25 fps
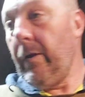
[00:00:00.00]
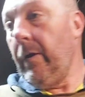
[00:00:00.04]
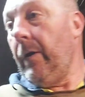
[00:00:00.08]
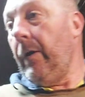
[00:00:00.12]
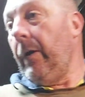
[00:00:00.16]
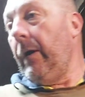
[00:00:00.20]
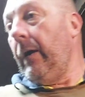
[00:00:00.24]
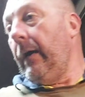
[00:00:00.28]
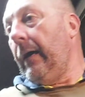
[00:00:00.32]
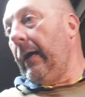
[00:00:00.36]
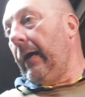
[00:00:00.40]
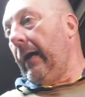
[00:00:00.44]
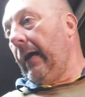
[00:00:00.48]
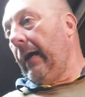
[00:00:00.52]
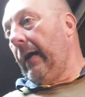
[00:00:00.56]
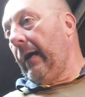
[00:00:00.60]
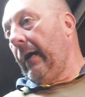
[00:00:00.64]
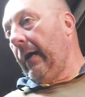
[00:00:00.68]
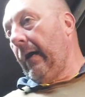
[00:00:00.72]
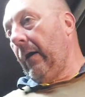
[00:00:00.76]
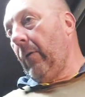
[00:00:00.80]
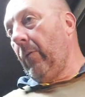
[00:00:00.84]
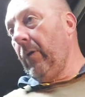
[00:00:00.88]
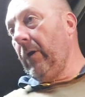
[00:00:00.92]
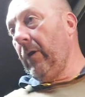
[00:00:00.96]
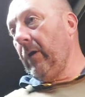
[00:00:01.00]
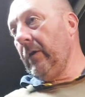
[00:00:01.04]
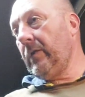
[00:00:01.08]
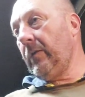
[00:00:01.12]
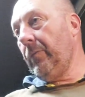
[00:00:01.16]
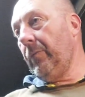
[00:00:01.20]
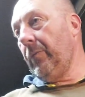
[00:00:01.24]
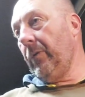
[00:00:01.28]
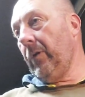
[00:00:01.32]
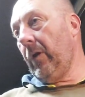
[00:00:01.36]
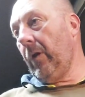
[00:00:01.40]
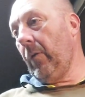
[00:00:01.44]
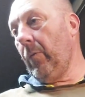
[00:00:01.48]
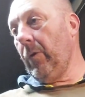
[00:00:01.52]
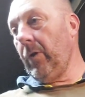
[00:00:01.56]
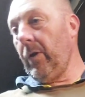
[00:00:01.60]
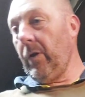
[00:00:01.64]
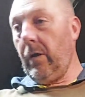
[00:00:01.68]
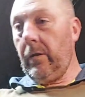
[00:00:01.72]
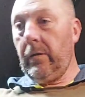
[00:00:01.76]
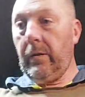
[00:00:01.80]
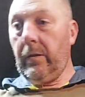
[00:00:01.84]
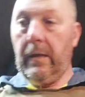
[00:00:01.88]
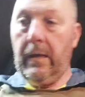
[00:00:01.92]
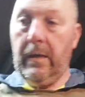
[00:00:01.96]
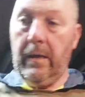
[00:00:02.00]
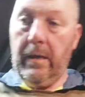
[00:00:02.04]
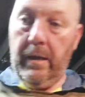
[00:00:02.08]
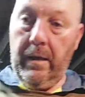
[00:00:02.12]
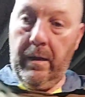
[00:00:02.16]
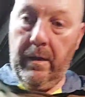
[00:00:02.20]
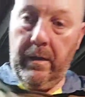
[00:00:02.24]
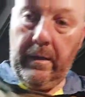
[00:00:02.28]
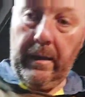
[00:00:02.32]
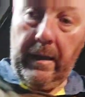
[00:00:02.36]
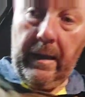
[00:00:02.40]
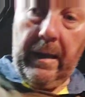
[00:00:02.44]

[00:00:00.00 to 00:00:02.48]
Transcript: do. What else have we got? We've got the